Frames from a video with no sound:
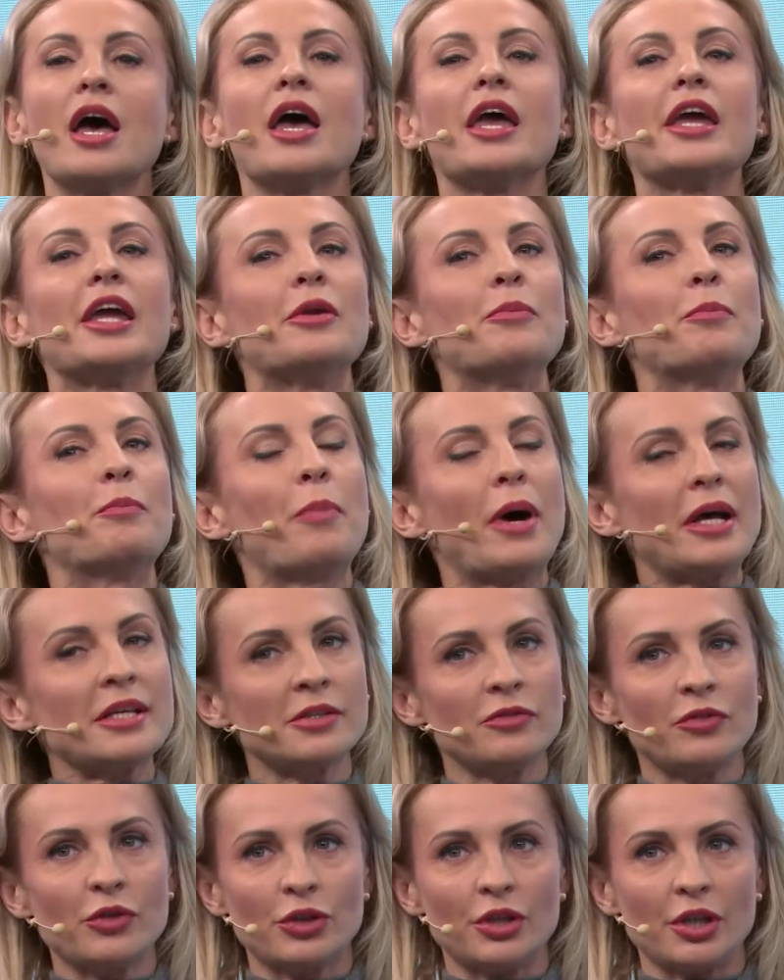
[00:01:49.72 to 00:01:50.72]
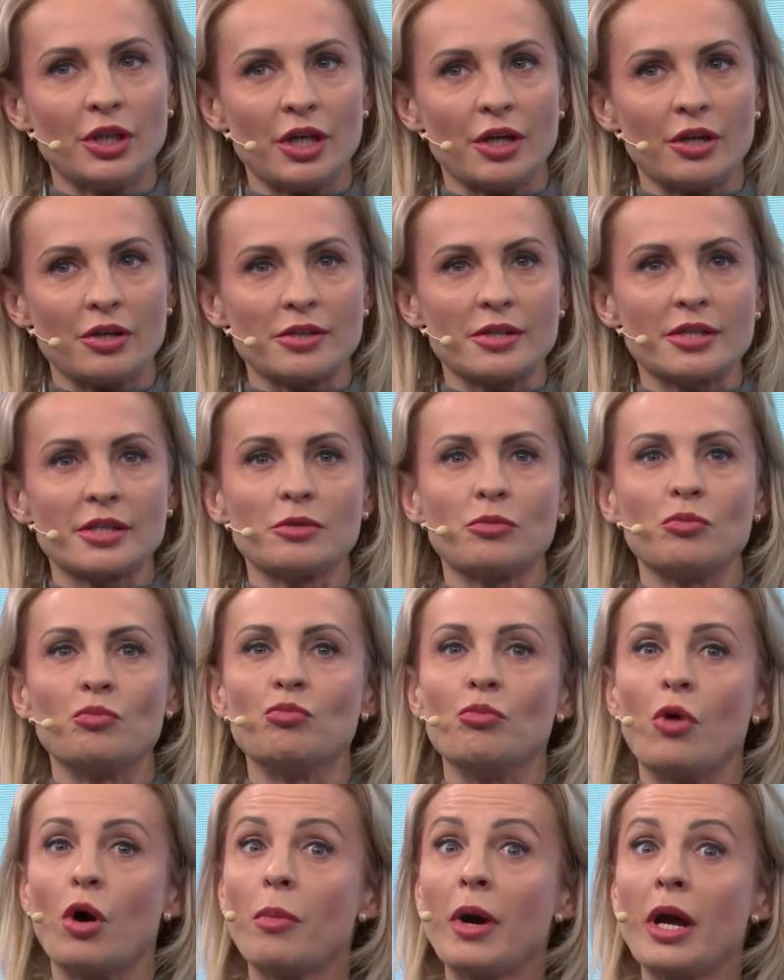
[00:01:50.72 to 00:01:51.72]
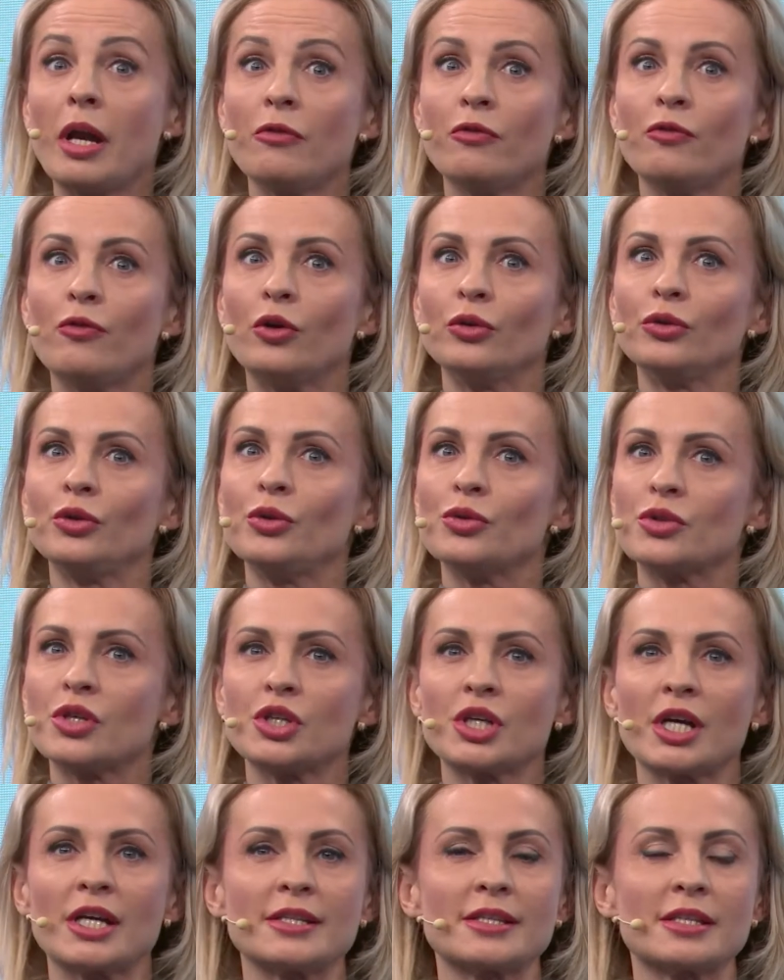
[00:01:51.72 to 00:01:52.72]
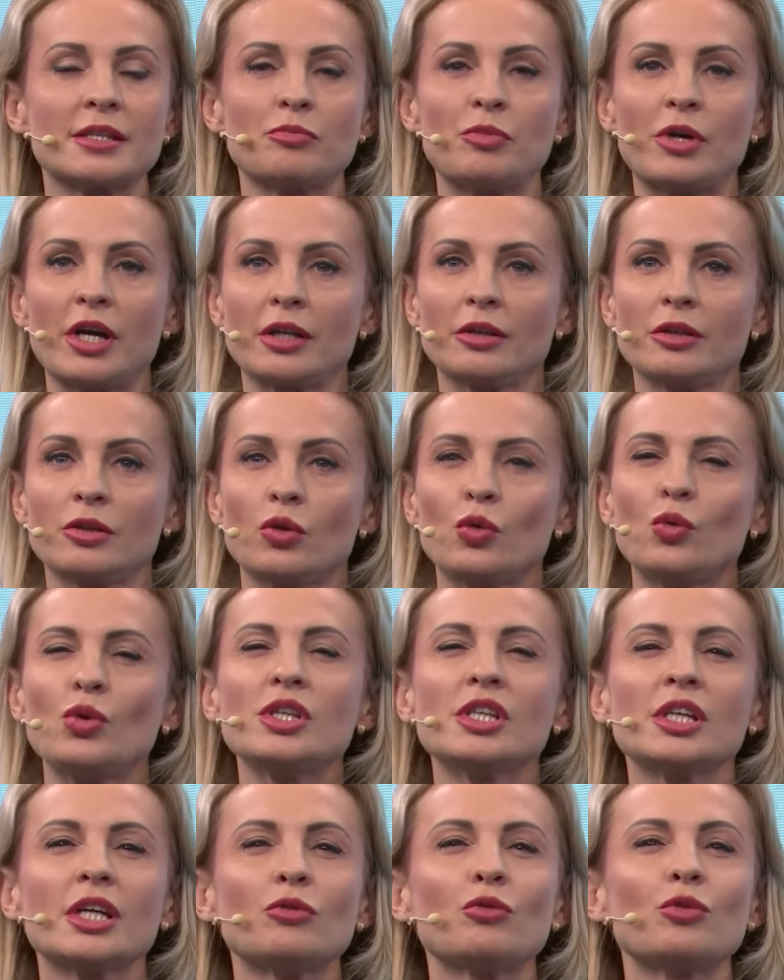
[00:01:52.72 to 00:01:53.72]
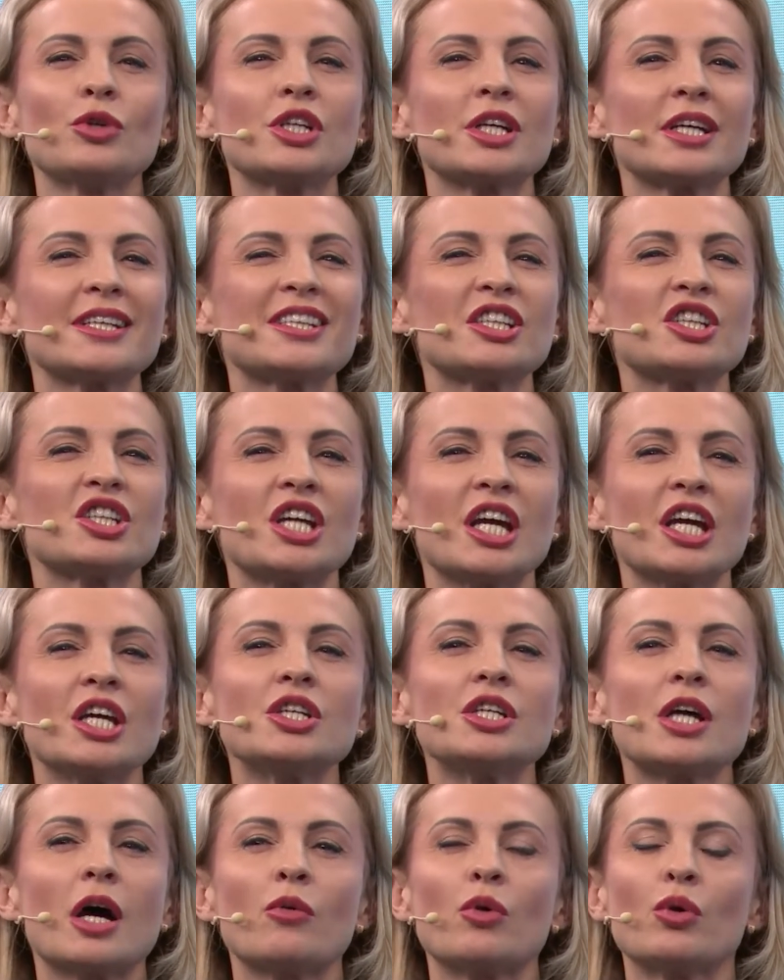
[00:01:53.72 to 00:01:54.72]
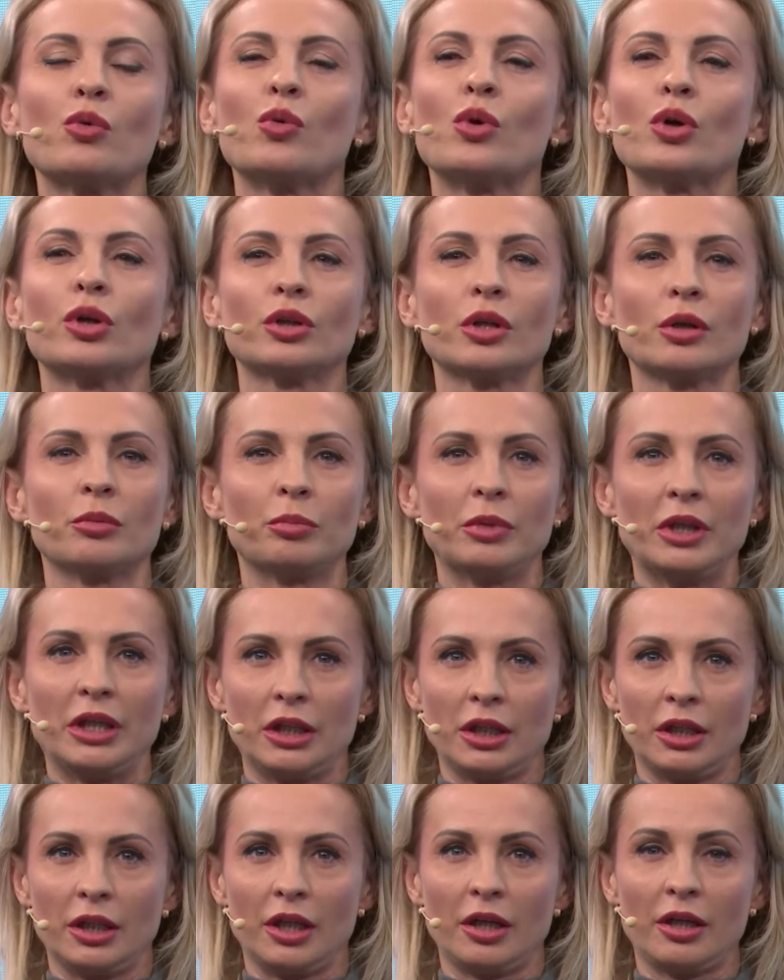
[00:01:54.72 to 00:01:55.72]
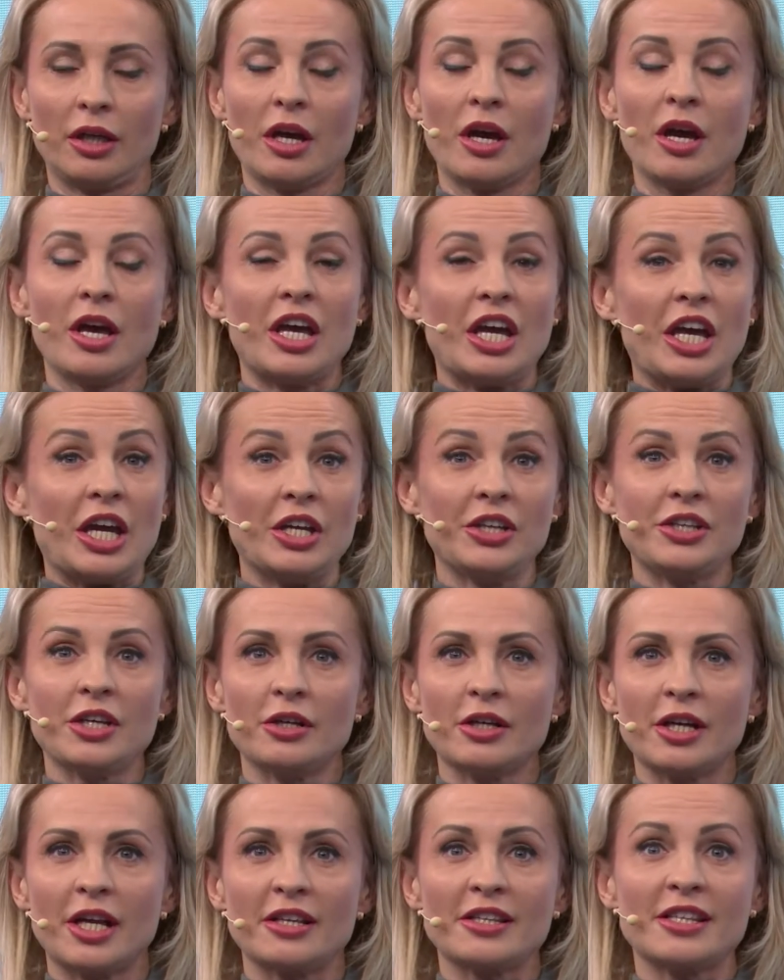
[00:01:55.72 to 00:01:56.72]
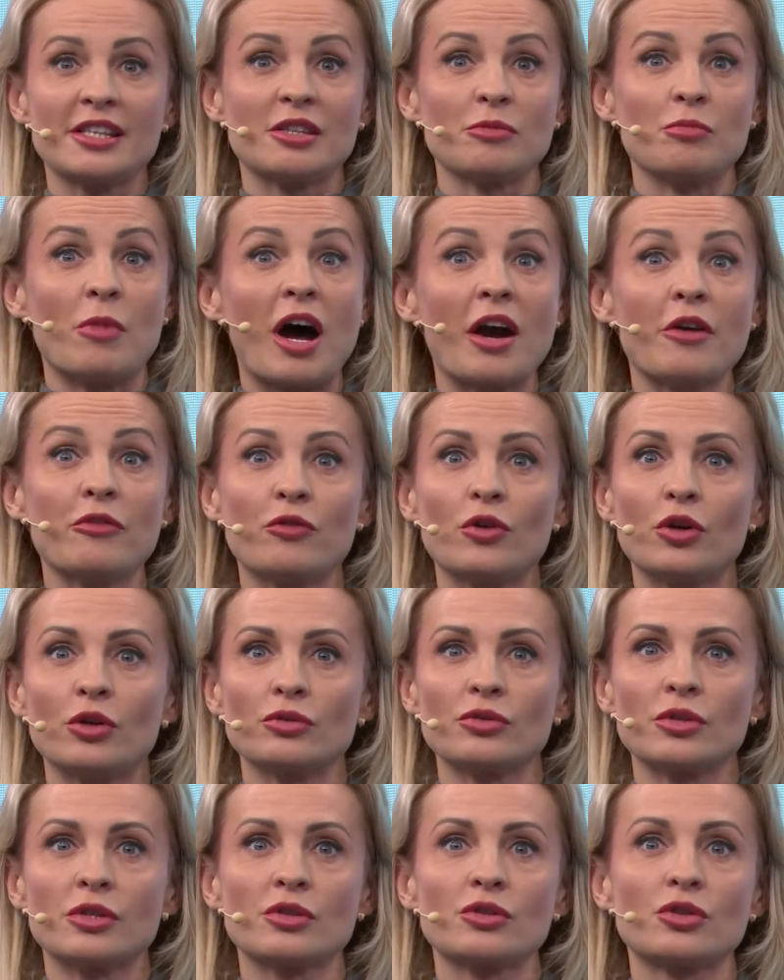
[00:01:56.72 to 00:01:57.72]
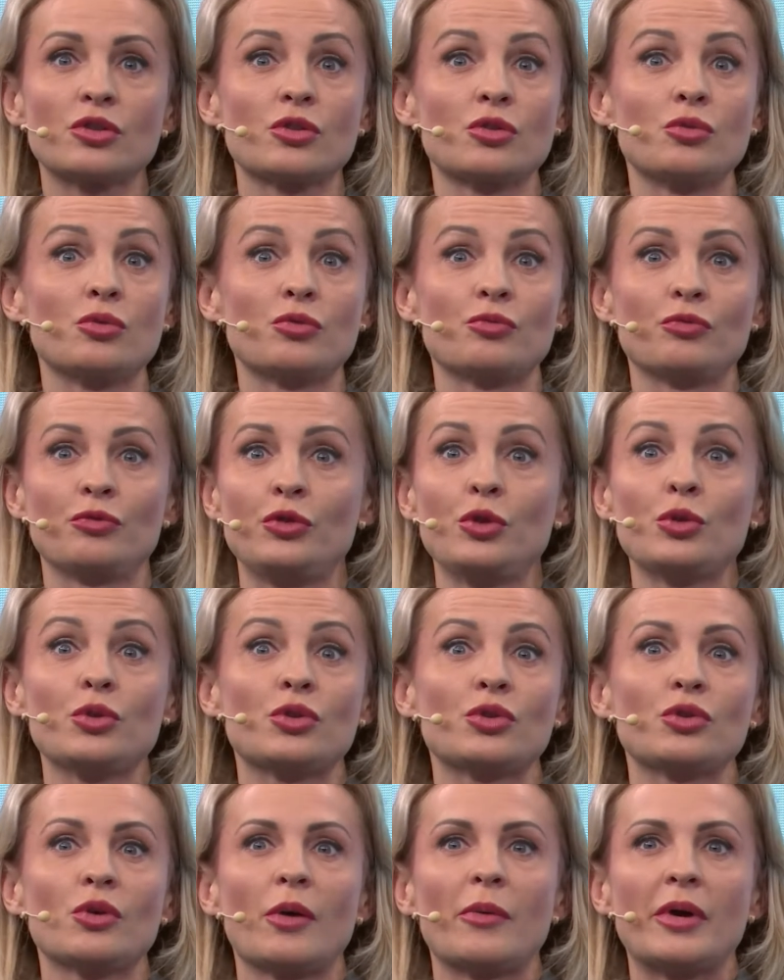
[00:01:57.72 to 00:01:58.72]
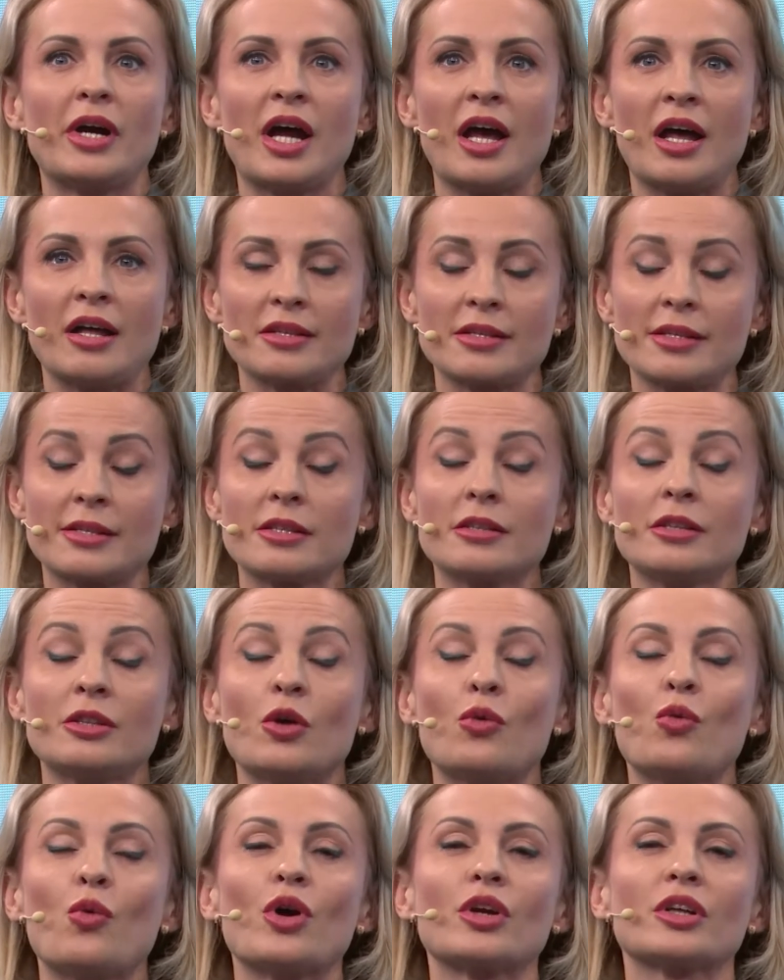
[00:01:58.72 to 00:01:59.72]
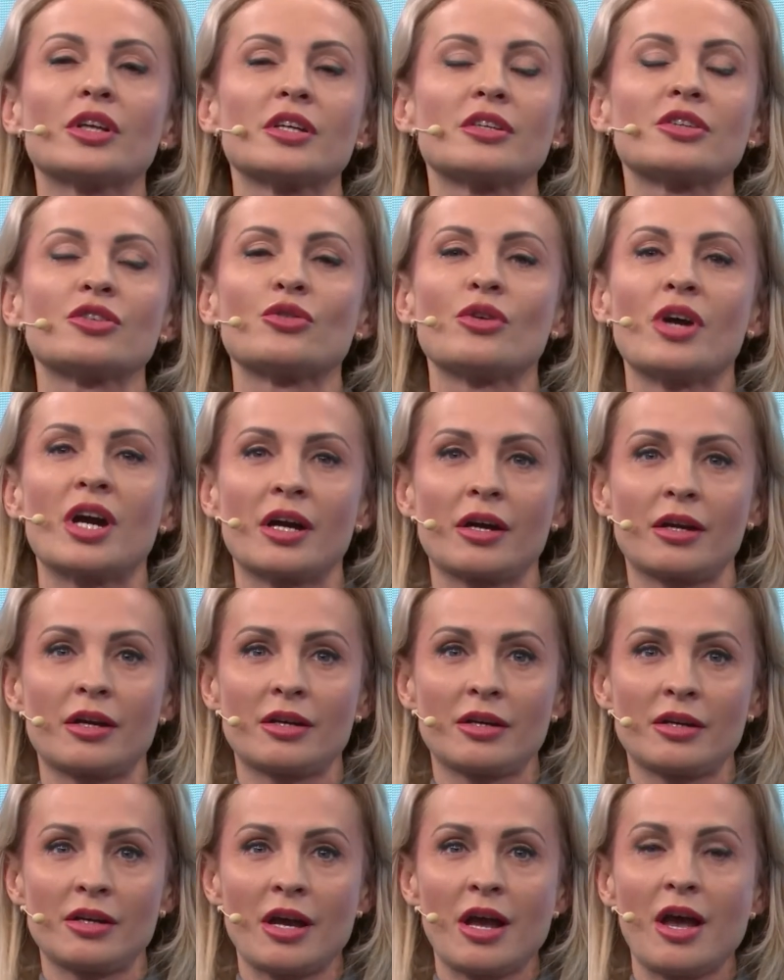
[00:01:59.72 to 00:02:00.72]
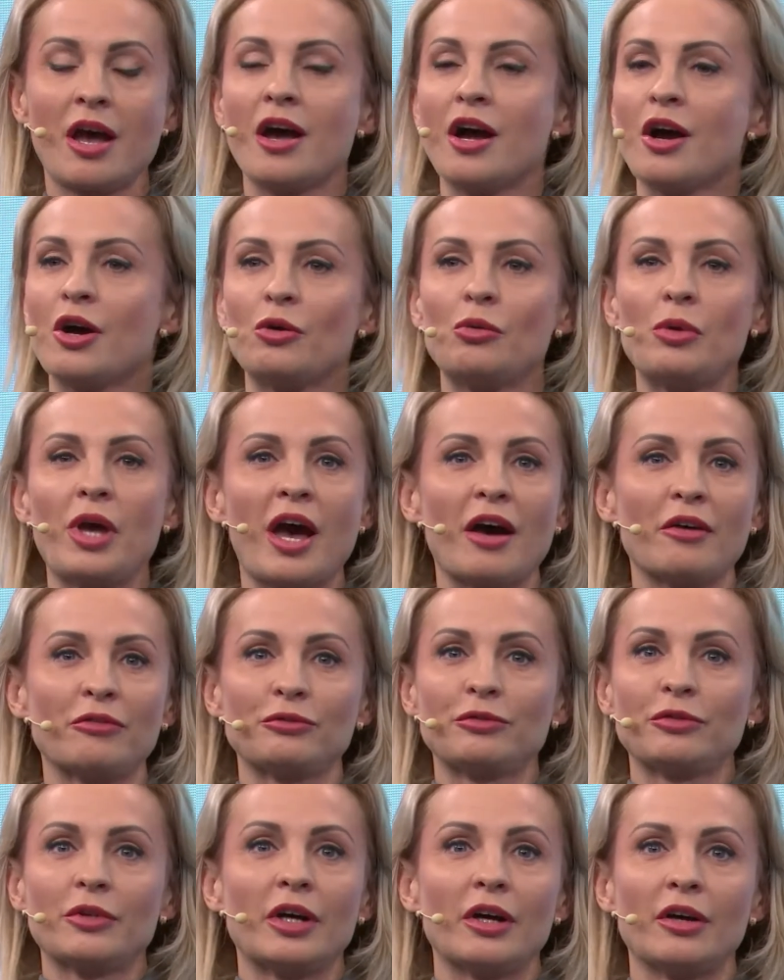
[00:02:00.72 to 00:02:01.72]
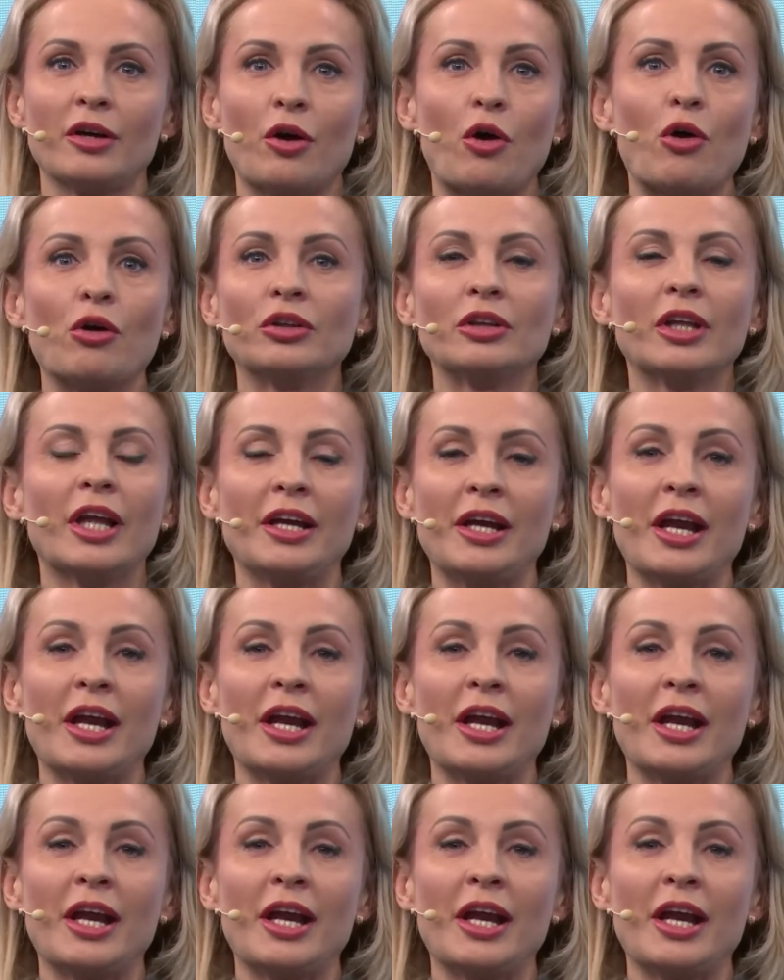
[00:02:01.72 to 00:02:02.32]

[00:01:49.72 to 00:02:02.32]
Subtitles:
In past 30 years, mobile phone usage has spread, which has changed our world completely. Internet, smartphones fused to our hands, the world has shrunk. We have online